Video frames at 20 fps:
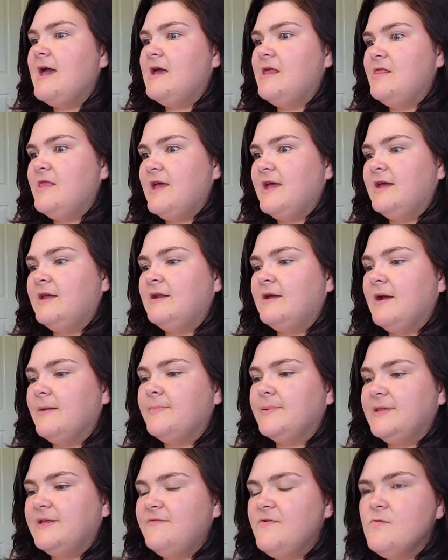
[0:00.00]
And then I
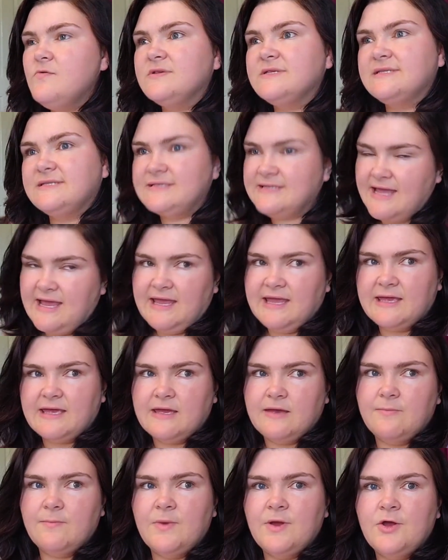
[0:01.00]
believe it was
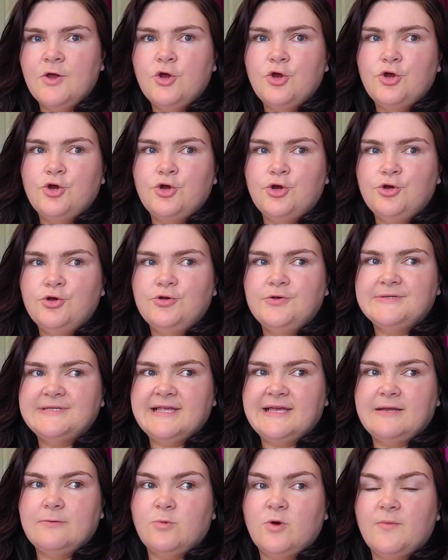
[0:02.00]
Sam who
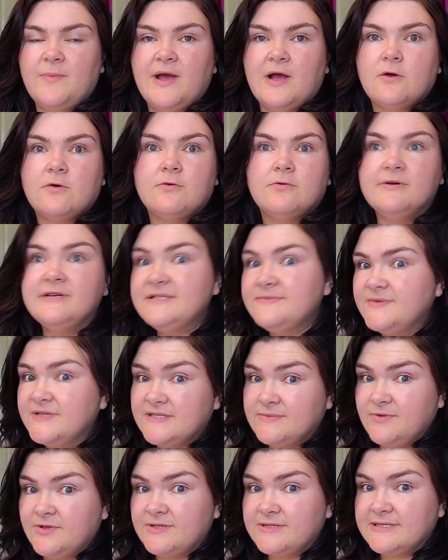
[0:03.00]
said, what about
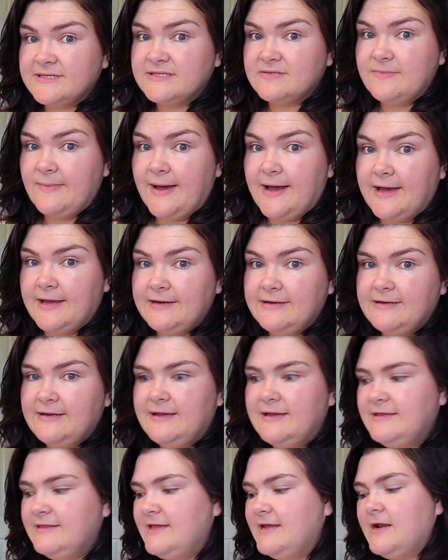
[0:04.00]
Christmas Monster Smut?
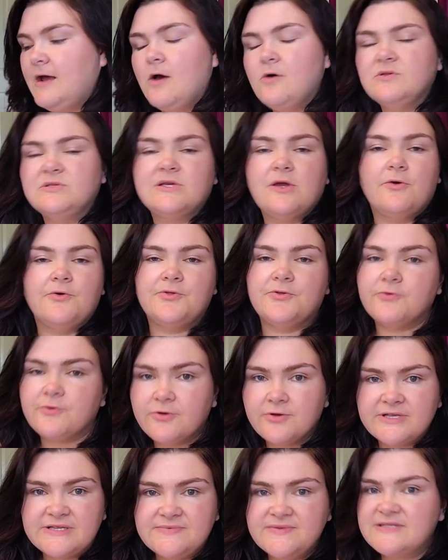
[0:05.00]
And then I was going through
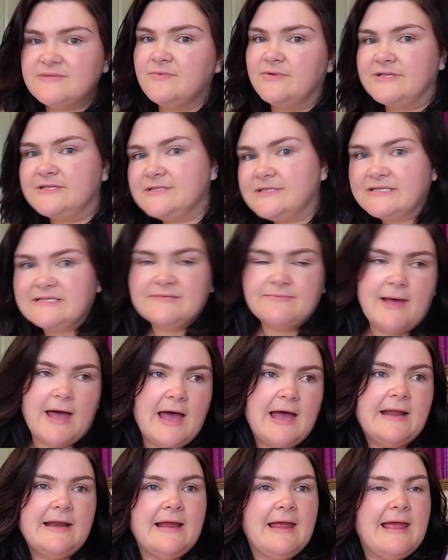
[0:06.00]
Christmas Monster
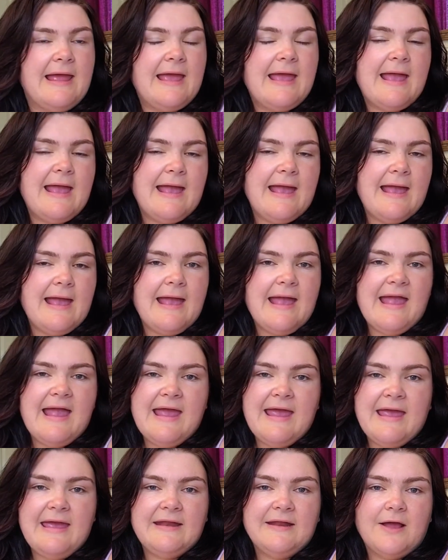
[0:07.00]
Smut
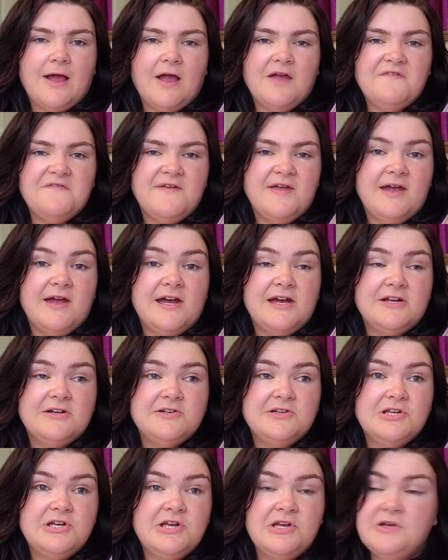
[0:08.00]
and I
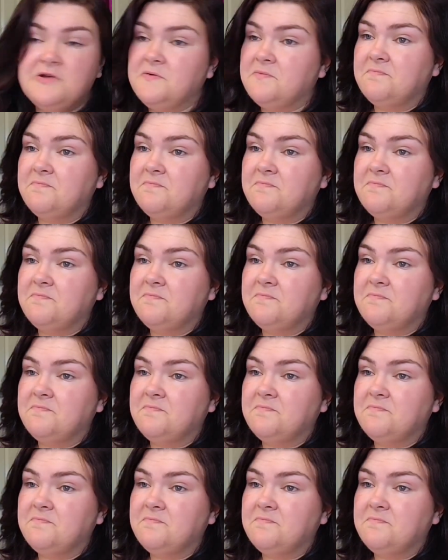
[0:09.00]
found